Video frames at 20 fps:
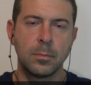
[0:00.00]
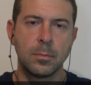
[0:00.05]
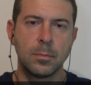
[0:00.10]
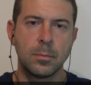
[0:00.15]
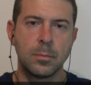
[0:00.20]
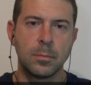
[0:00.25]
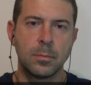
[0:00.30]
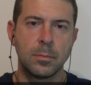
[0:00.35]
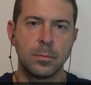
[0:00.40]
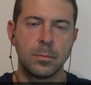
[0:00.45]

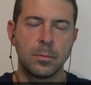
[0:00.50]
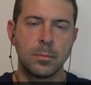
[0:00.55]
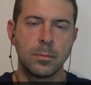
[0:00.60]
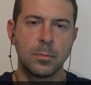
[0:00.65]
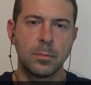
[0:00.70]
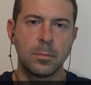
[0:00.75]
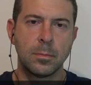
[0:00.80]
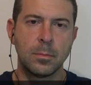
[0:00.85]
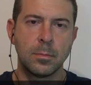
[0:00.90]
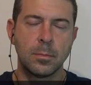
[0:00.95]

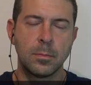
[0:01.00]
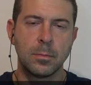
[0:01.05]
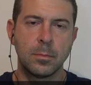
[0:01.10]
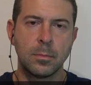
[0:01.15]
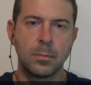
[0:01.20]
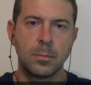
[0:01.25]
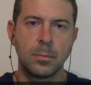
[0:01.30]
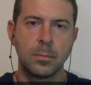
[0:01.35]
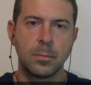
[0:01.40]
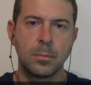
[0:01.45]

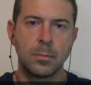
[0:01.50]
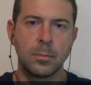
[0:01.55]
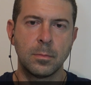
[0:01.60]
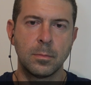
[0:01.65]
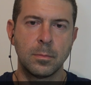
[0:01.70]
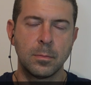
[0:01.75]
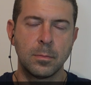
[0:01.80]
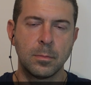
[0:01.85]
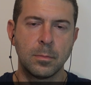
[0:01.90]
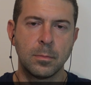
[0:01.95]

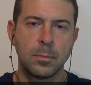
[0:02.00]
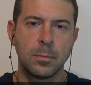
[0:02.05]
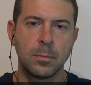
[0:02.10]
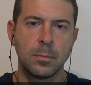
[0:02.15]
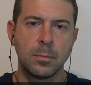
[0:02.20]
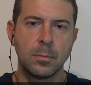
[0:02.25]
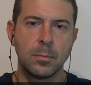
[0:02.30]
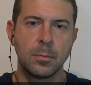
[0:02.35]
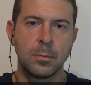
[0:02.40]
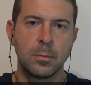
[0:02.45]

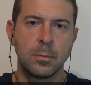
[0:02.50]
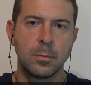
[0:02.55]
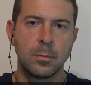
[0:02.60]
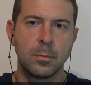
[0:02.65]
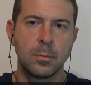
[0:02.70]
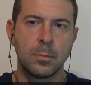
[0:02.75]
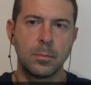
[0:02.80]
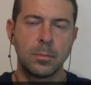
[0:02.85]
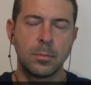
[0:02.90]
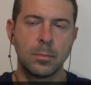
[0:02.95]

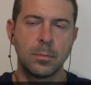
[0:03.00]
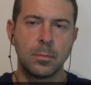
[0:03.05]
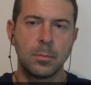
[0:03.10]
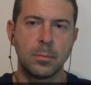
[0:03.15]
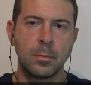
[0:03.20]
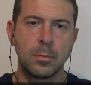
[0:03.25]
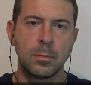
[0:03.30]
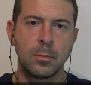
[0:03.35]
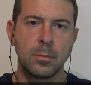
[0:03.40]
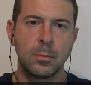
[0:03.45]

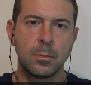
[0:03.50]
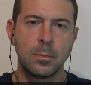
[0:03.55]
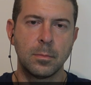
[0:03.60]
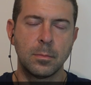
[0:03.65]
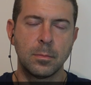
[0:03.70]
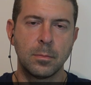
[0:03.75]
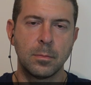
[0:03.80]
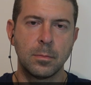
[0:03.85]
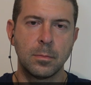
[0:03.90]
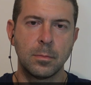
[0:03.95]

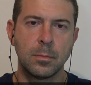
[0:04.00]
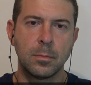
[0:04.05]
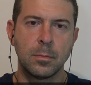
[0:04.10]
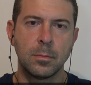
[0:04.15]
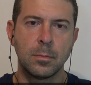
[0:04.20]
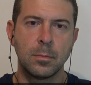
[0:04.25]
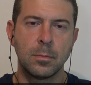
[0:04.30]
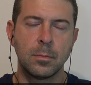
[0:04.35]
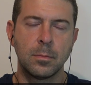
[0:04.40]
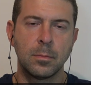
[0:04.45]

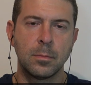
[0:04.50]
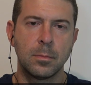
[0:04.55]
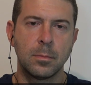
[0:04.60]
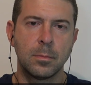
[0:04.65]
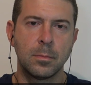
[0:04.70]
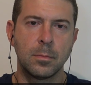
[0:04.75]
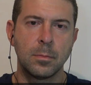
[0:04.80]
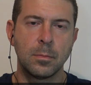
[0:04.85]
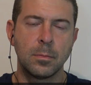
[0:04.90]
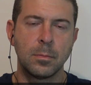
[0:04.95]

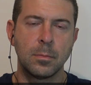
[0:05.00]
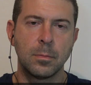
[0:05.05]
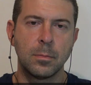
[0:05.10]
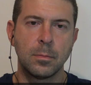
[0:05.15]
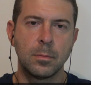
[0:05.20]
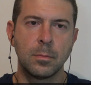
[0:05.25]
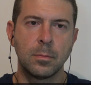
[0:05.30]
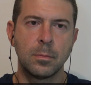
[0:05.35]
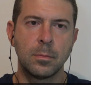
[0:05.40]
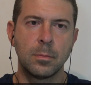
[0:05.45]

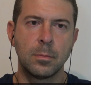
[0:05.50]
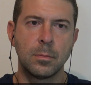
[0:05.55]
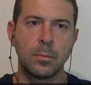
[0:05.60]
No words are spoken by the person on screen.